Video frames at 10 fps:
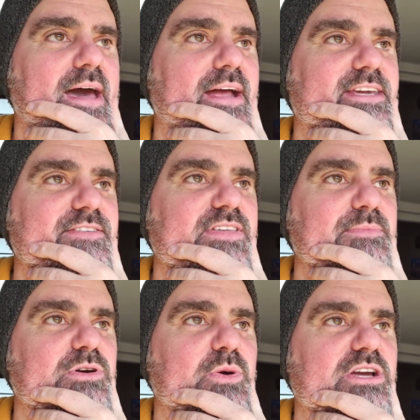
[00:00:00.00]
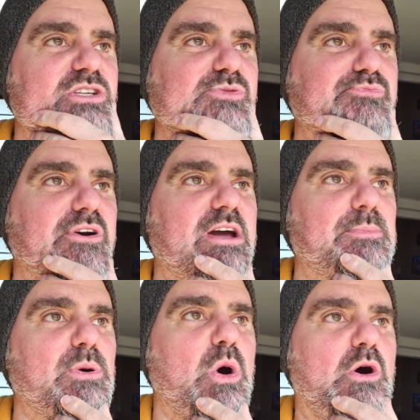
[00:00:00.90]
and give them a quick spray
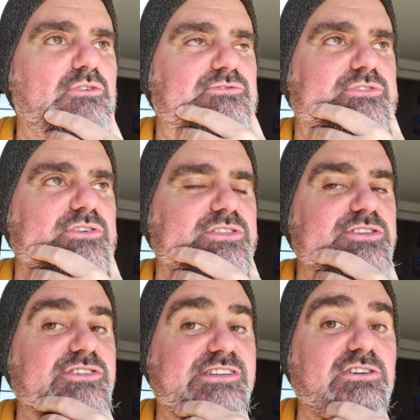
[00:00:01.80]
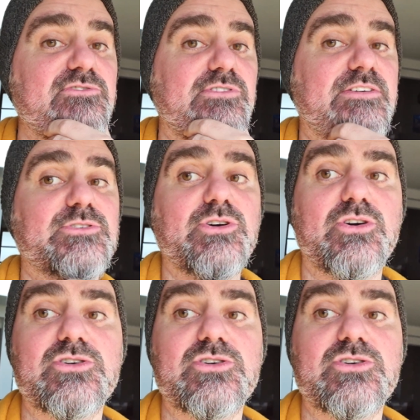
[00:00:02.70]
up of the silver I've got,